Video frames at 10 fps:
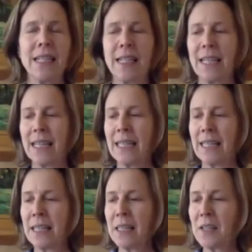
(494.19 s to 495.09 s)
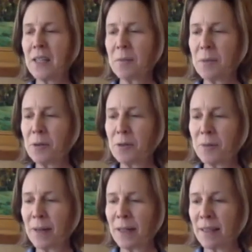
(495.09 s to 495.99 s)
And in this
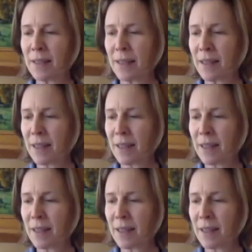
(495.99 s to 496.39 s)
movement,